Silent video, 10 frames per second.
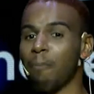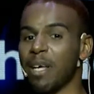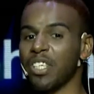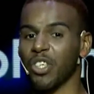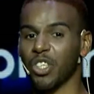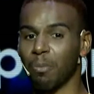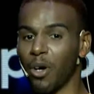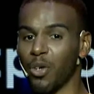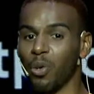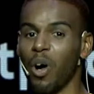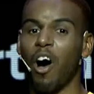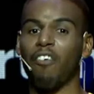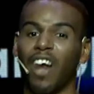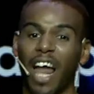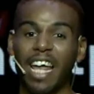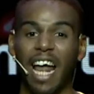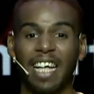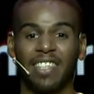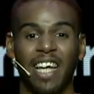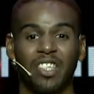business model of light
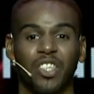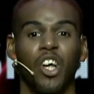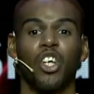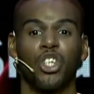assets,